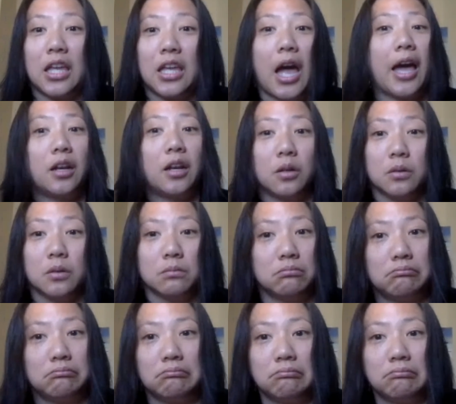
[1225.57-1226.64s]
I
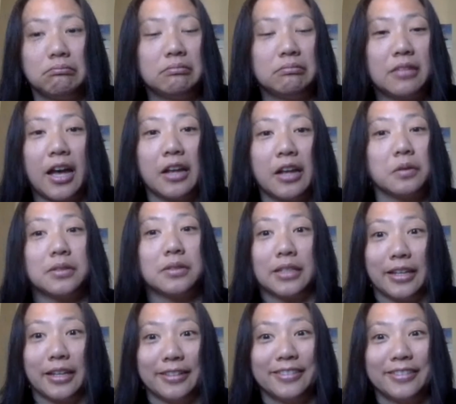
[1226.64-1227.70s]
don't see
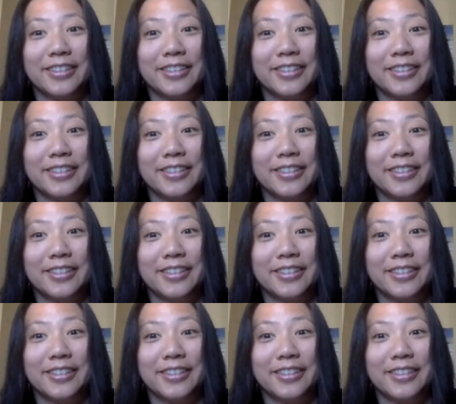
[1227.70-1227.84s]
it.